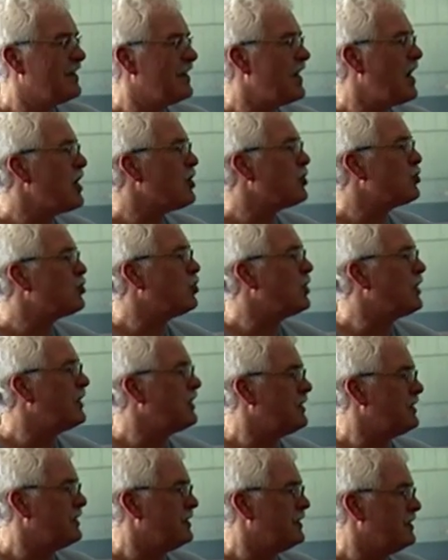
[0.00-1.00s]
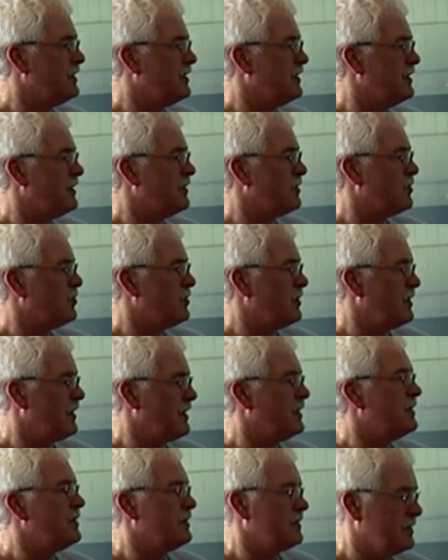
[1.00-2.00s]
Aircrete.
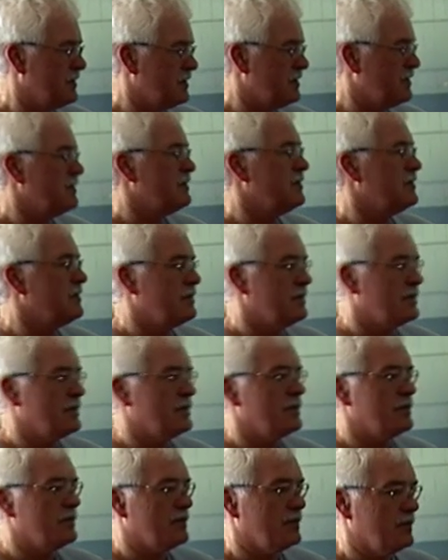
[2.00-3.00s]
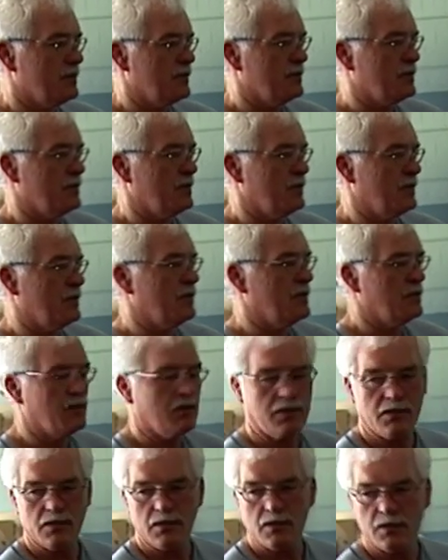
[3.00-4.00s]
Aircrete. Crete. C R E T. But it didn't
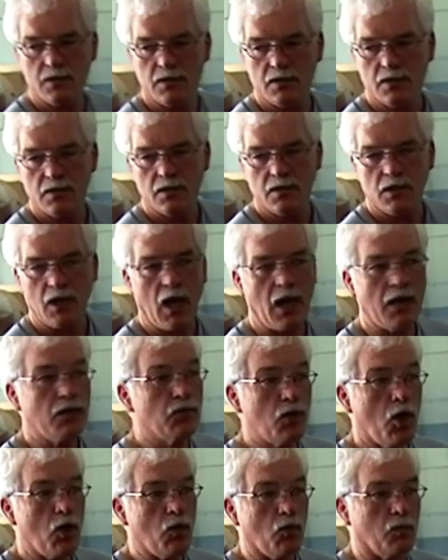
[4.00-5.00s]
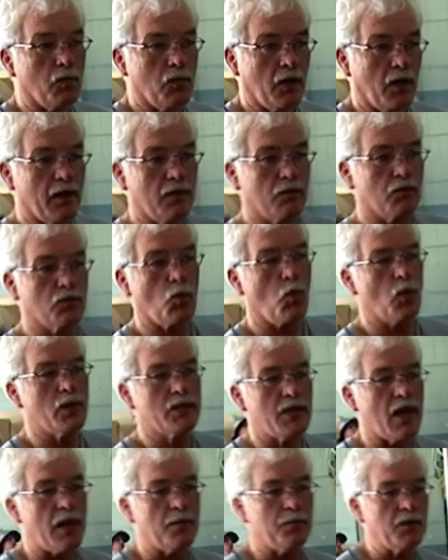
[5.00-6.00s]
happen. I don't know. Oh, I don't okay. know
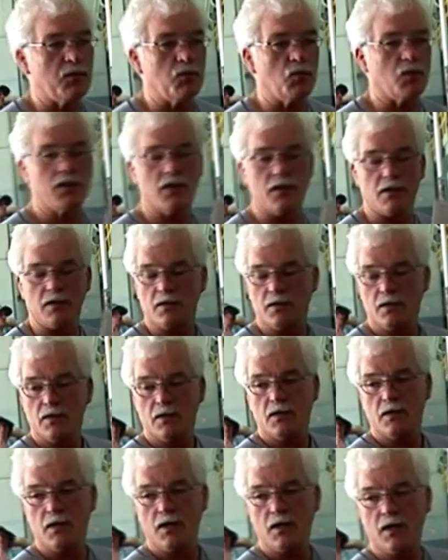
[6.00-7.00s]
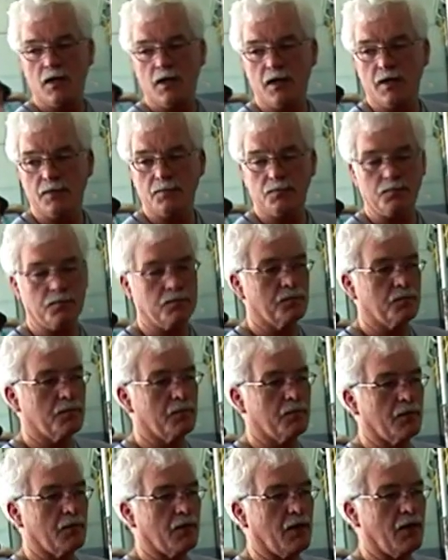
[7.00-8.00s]
what's happening with oh, it.
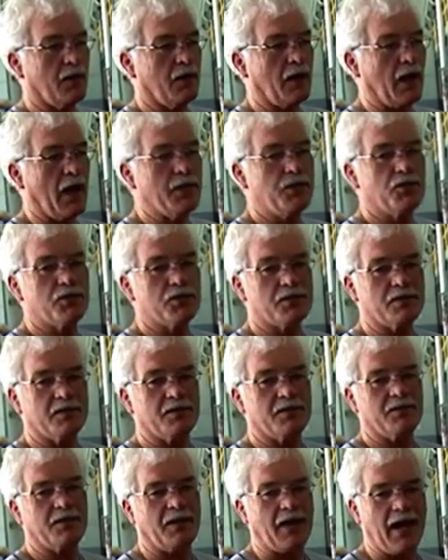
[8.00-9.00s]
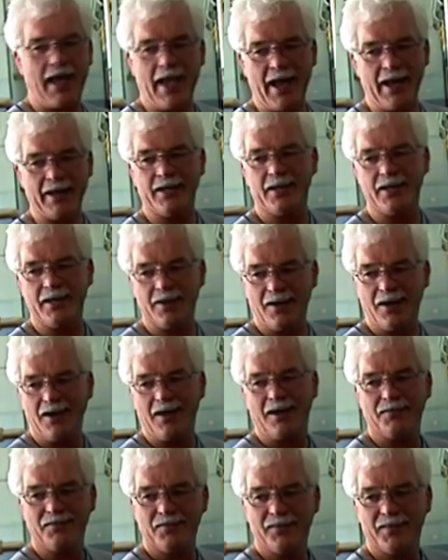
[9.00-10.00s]
Um, I just I handed it
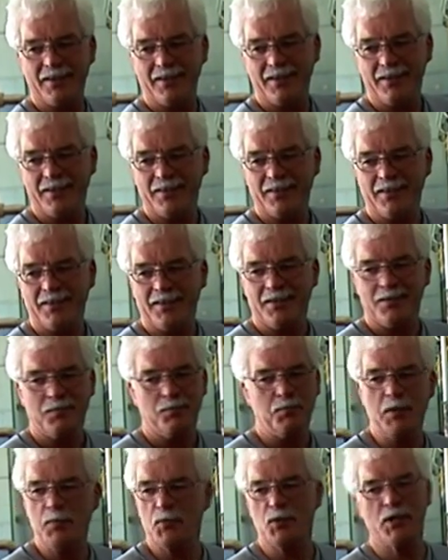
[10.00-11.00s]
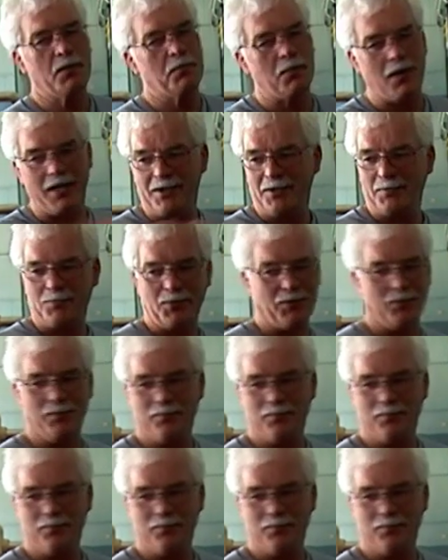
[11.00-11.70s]
off. Oh, okay. People get my number,